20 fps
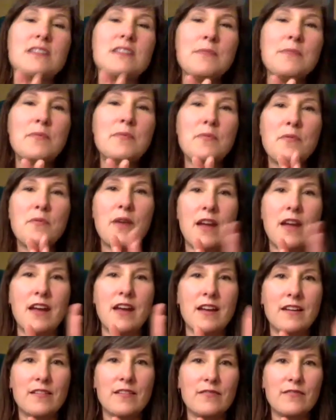
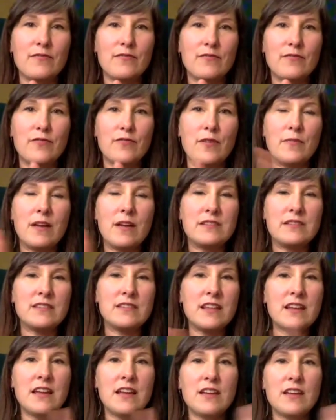away from, as
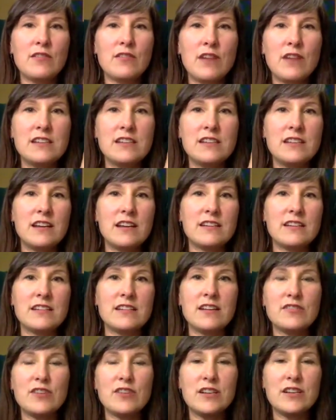they get crazy and as
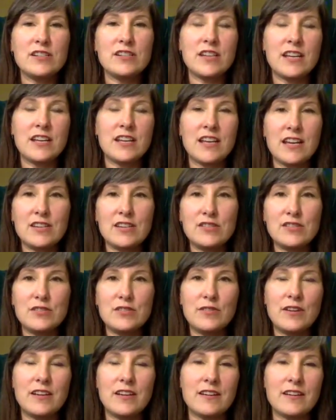they're trying to engage
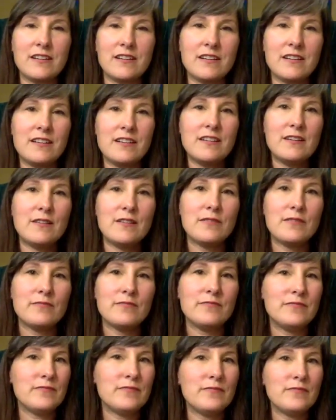you in
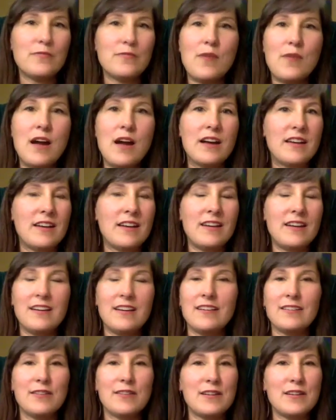
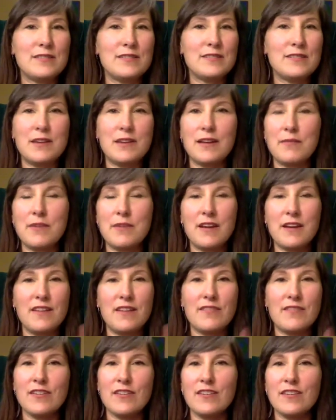wacky, crazy-making
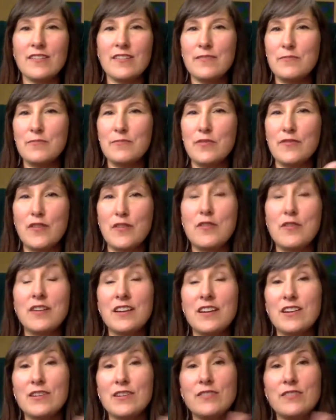behavior,
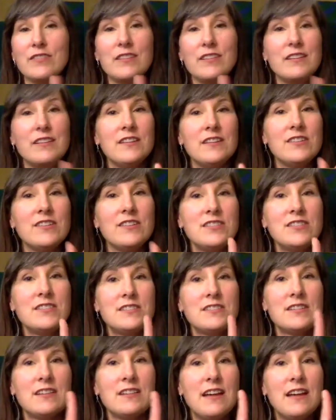provoking you,
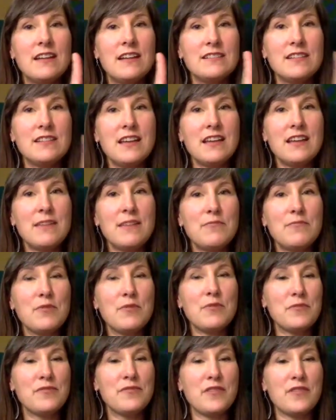just as they get more
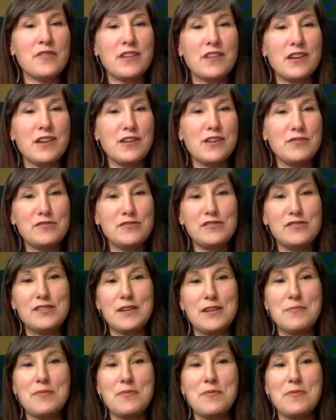provoking, you just
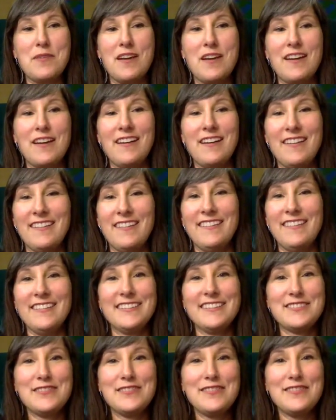step away.
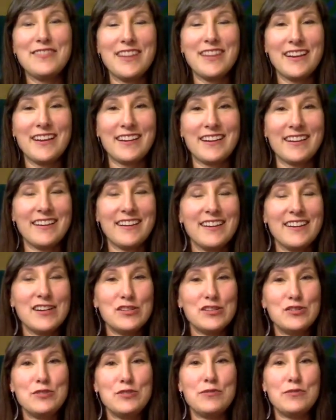It's sort of like
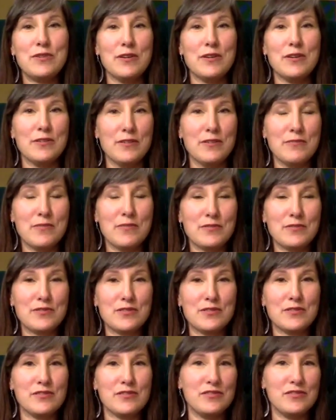judo,
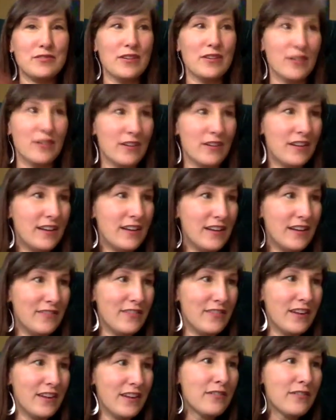emotional judo. If
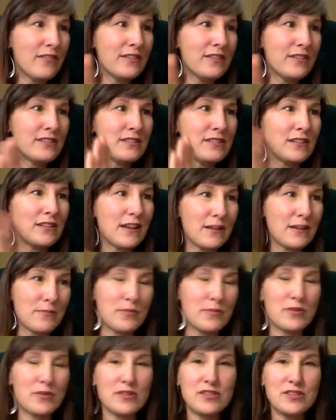they're going to
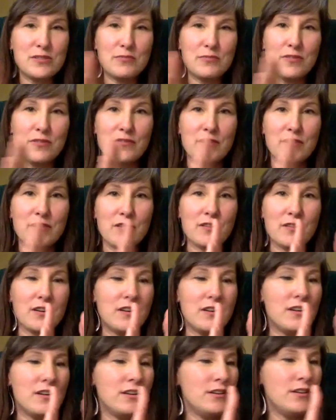push and provoke,
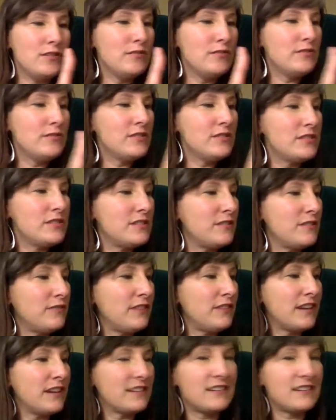you just
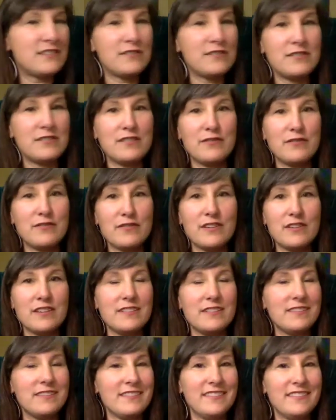deflect it to a different,
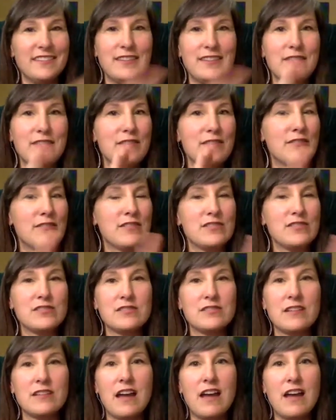you can
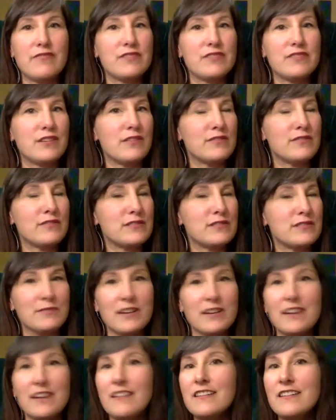just have to go somewhere.